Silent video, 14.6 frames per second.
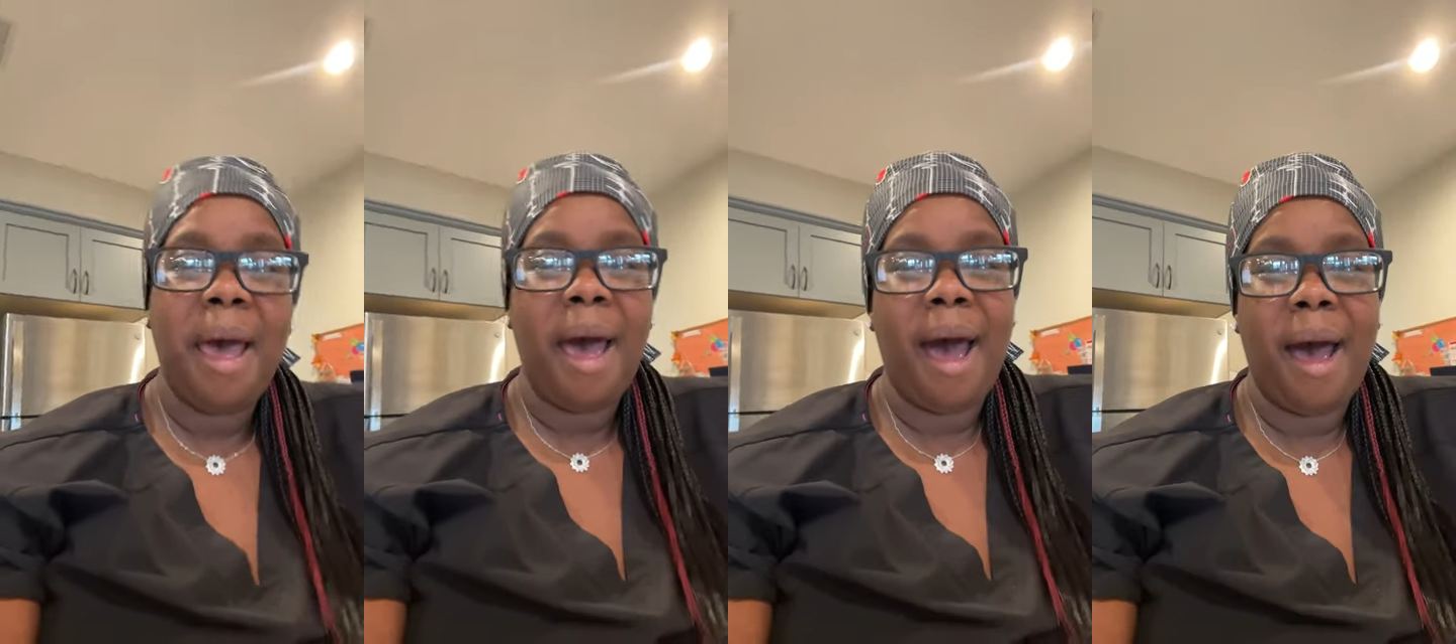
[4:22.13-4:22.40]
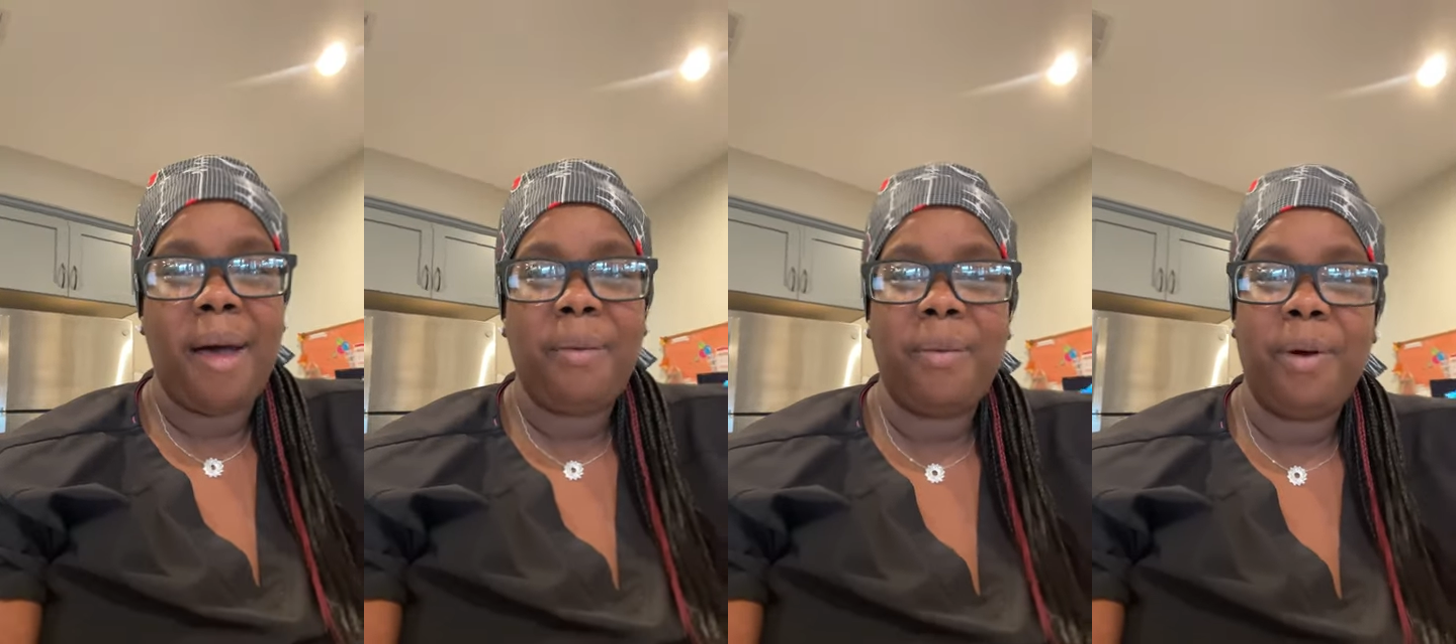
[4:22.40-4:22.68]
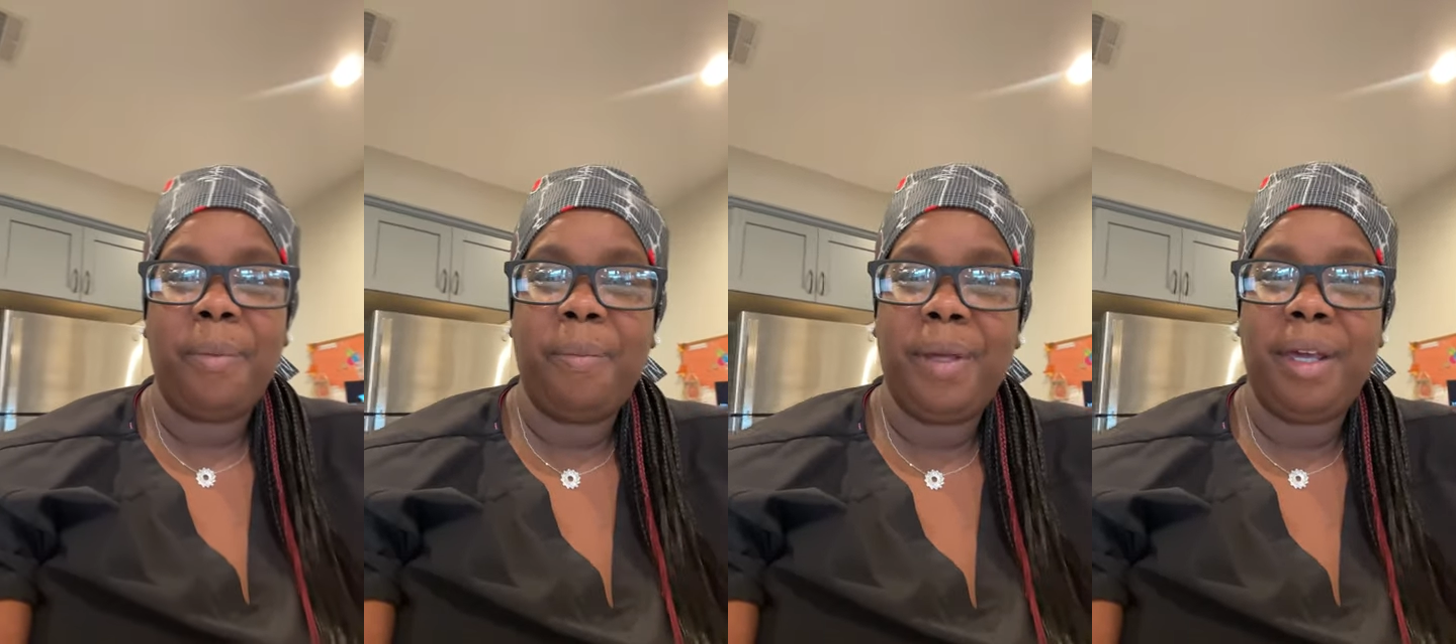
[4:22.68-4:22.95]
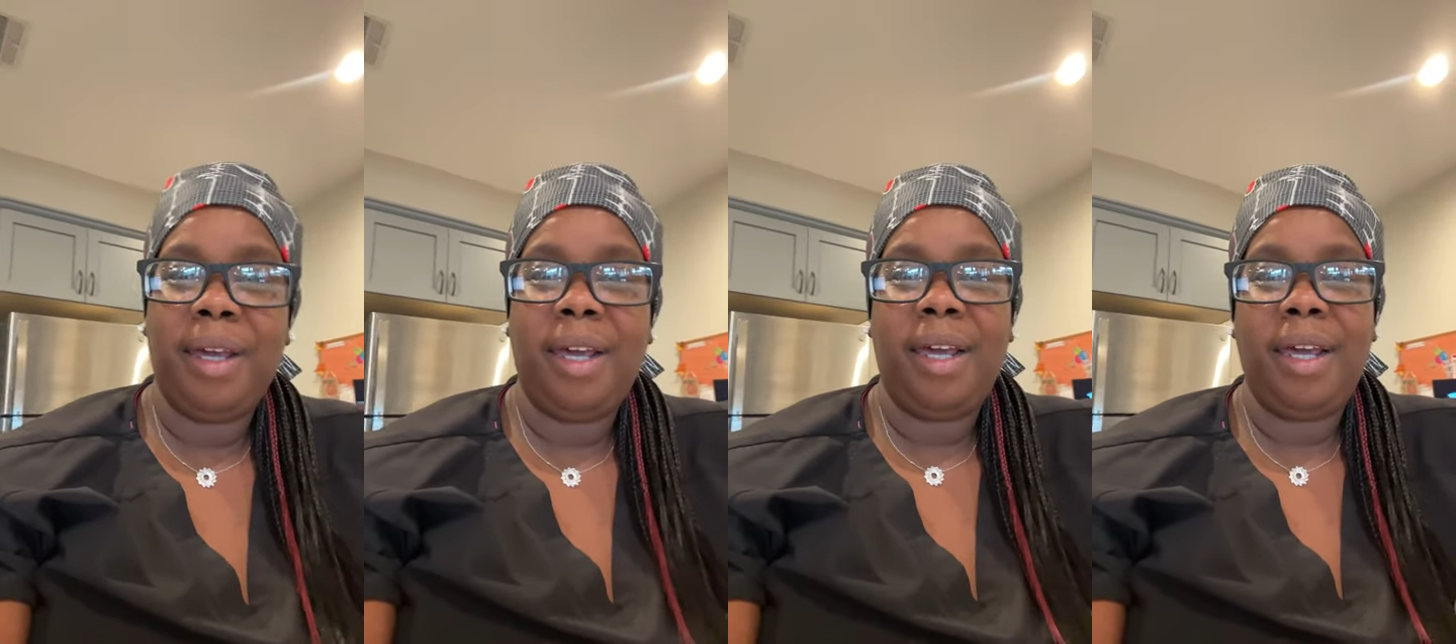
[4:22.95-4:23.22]
I will
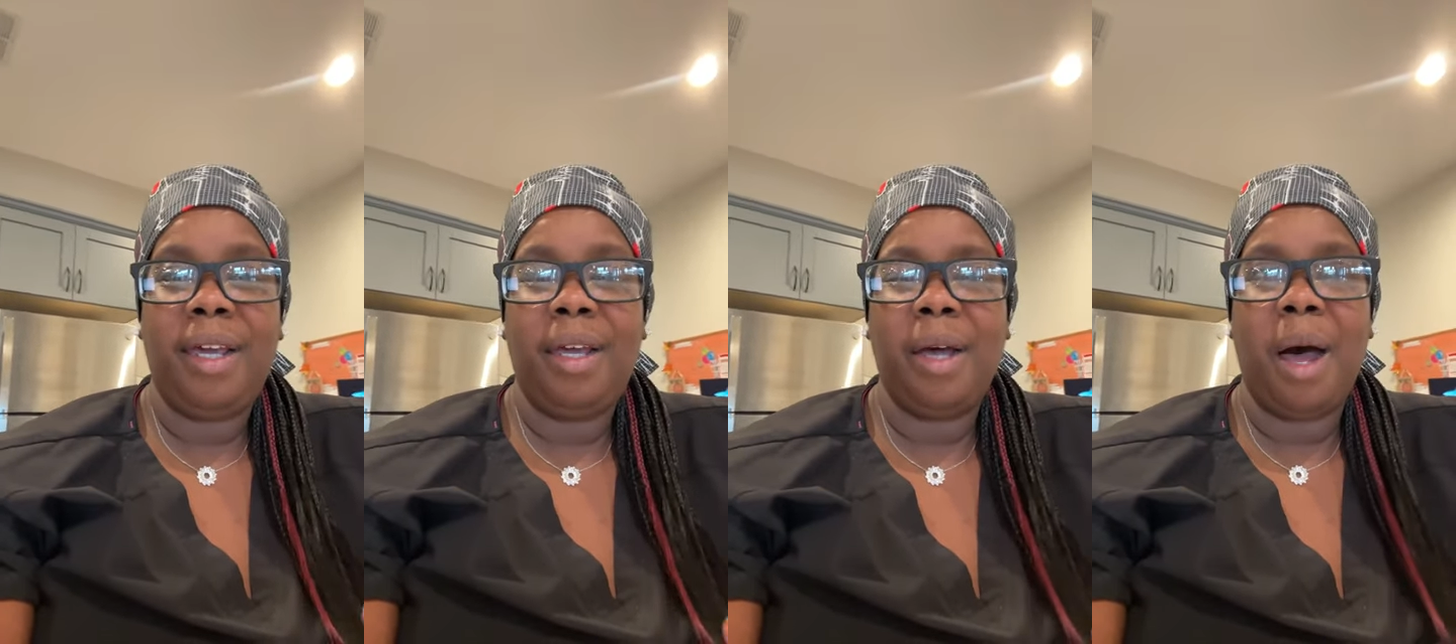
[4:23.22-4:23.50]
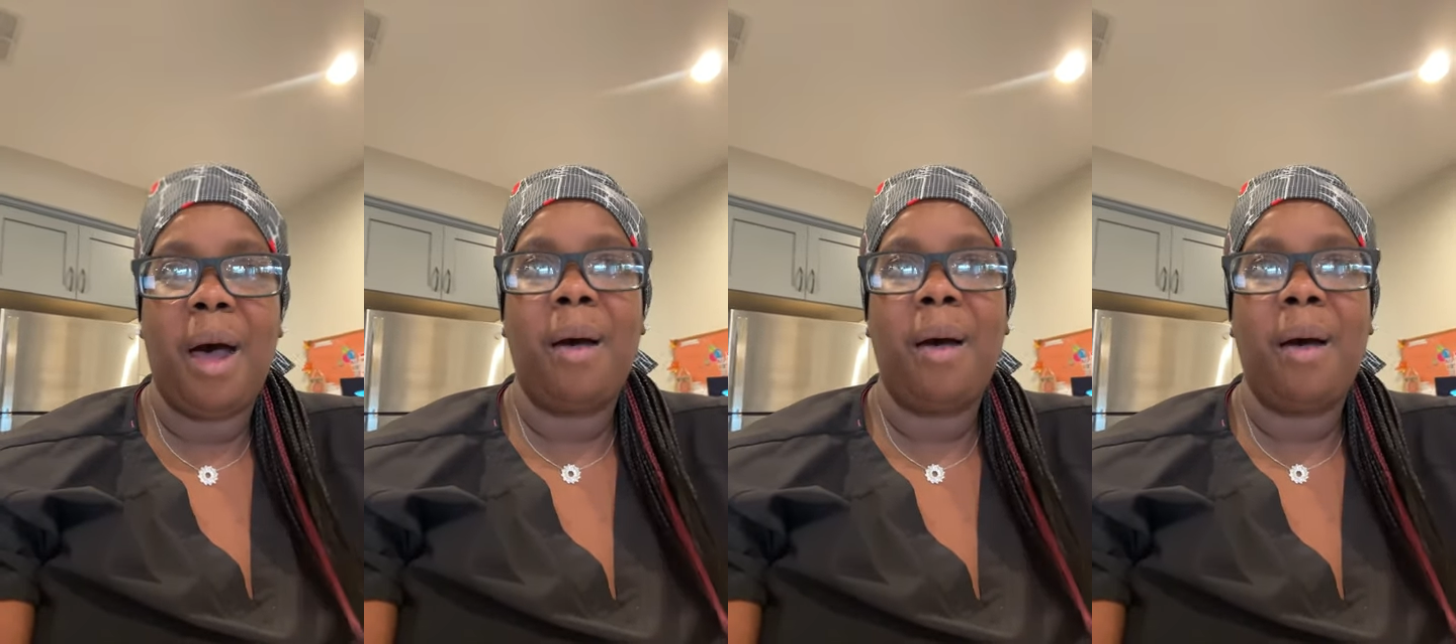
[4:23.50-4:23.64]
be